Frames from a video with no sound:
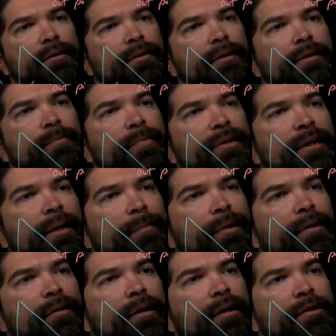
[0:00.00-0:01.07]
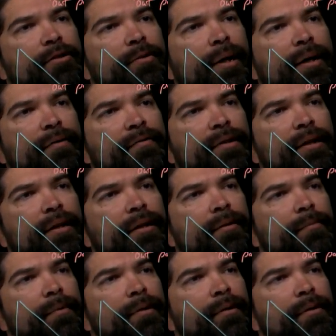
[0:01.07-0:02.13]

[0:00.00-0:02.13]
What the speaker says: Let's put that up here, lost track of time.